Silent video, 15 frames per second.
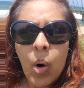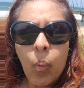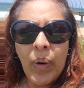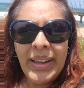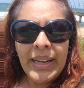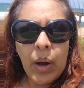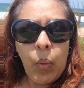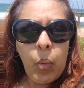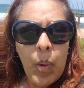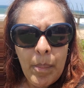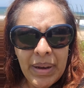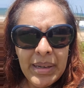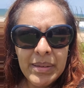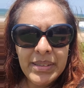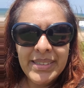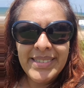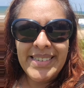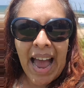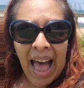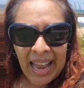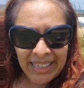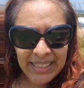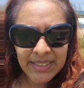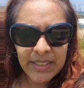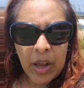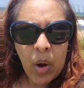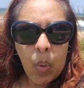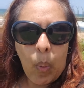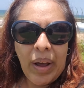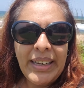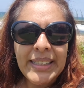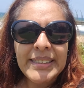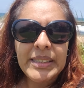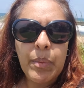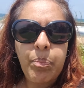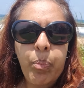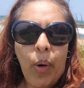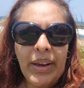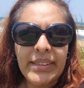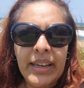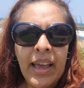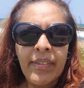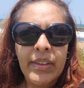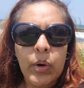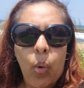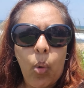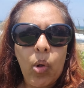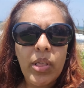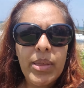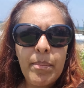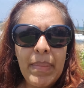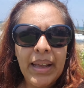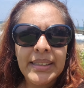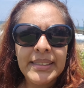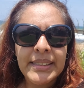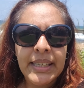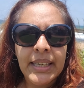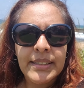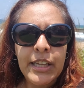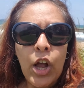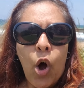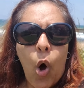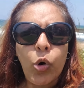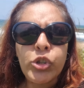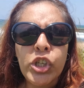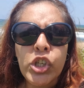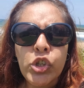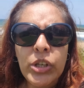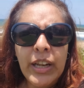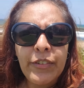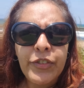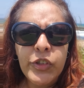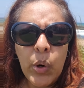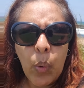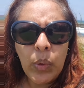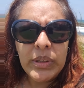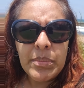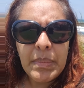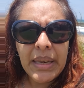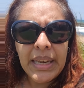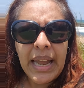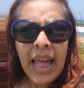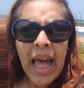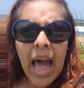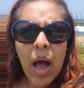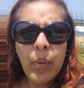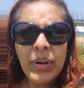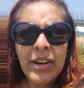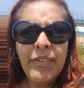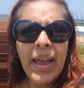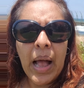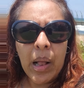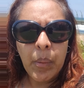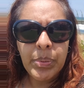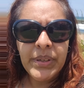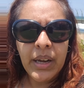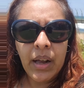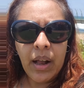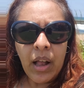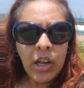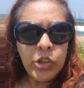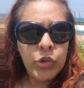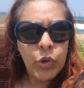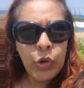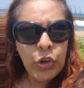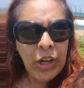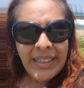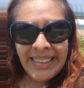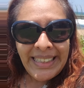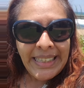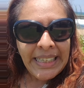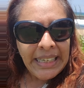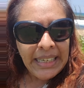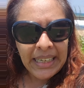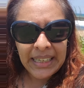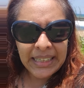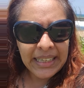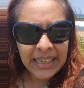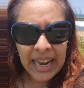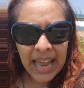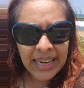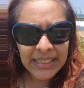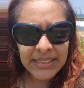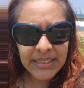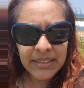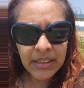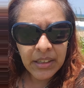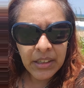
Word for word: When a woman dies, what is the point that all the men says, oh, she should have told me, I would have helped her. Do you not hear her cries?